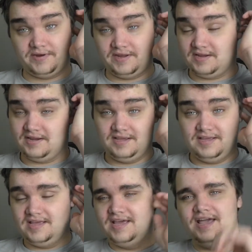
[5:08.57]
But
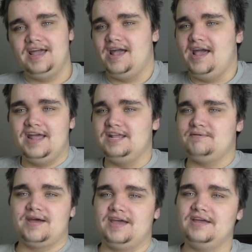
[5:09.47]

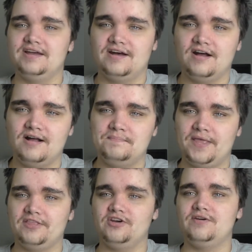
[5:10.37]
anyway,
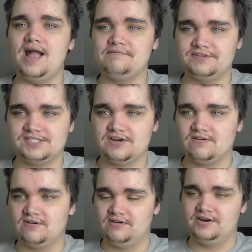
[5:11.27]
now the graphics
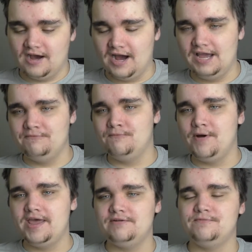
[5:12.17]
card, I
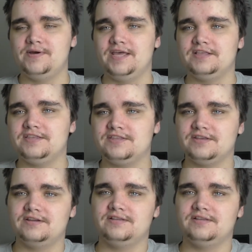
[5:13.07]
went with